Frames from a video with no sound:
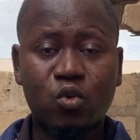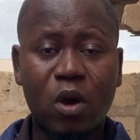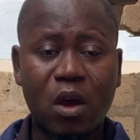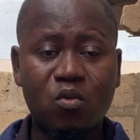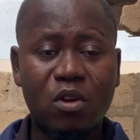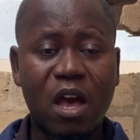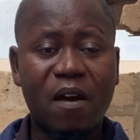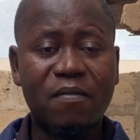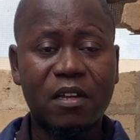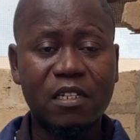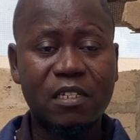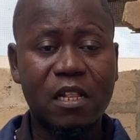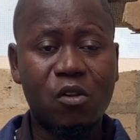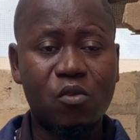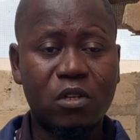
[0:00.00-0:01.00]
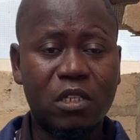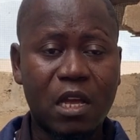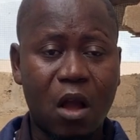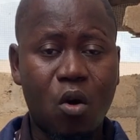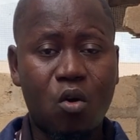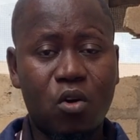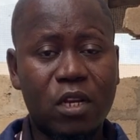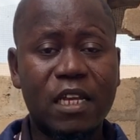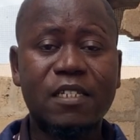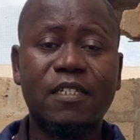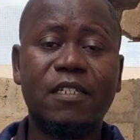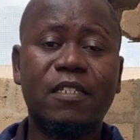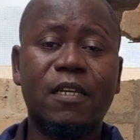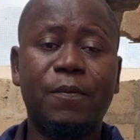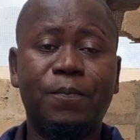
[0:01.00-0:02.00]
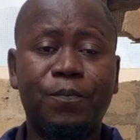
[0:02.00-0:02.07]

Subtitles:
why we have the circulating aquaculture system.